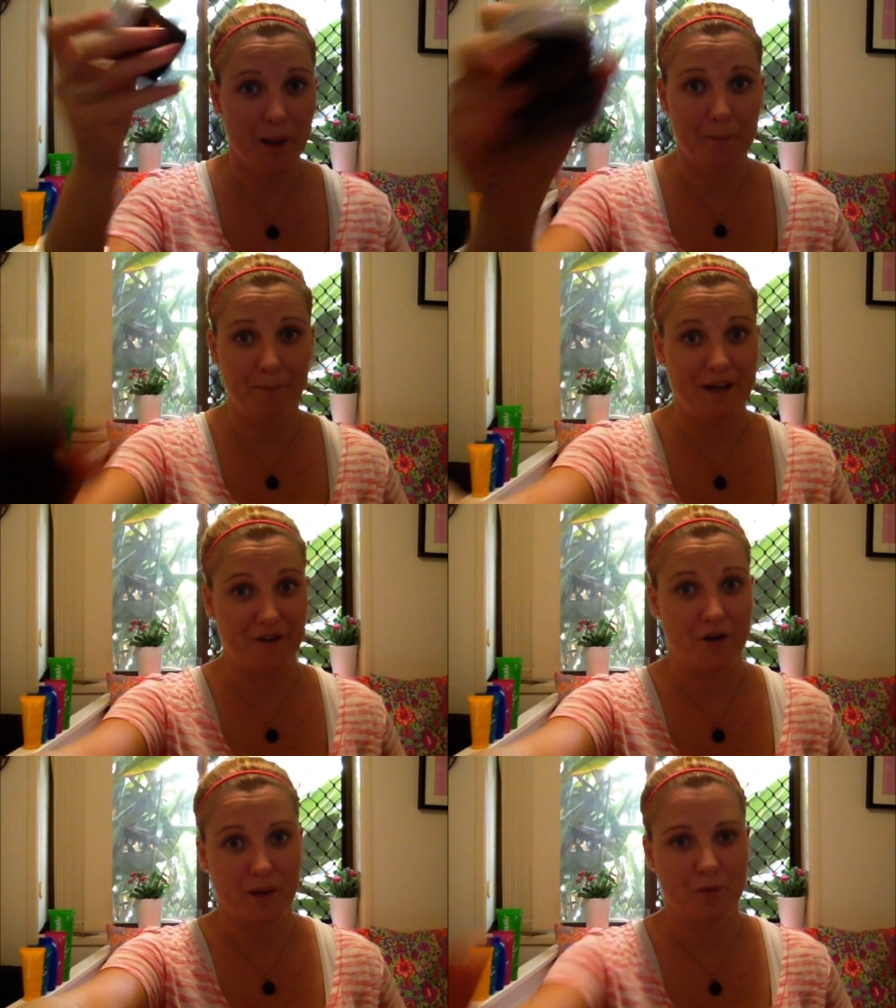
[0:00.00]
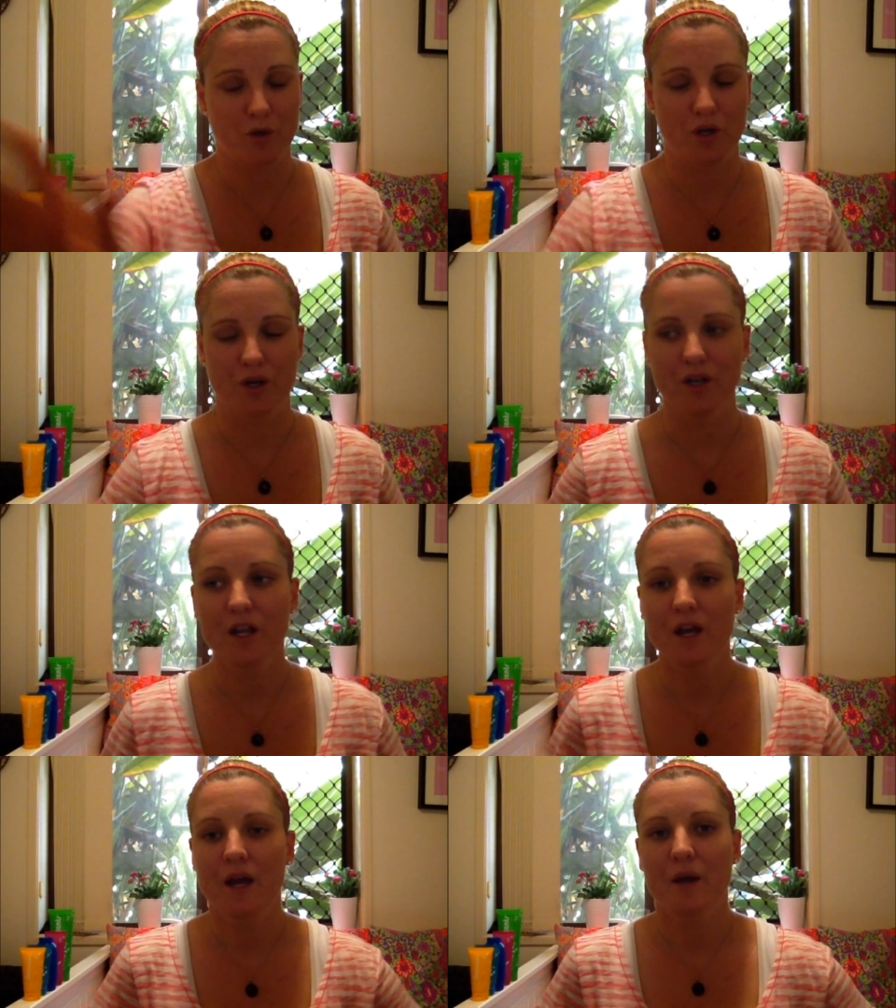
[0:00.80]
butter I put on.
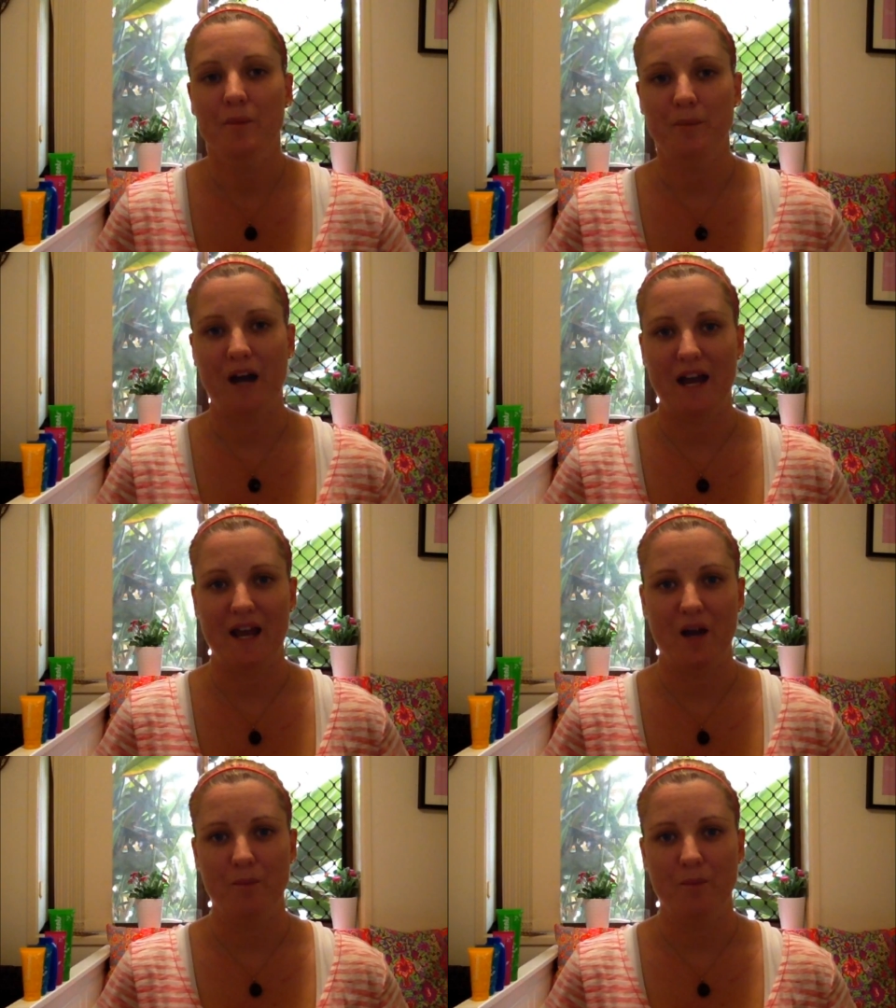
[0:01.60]
But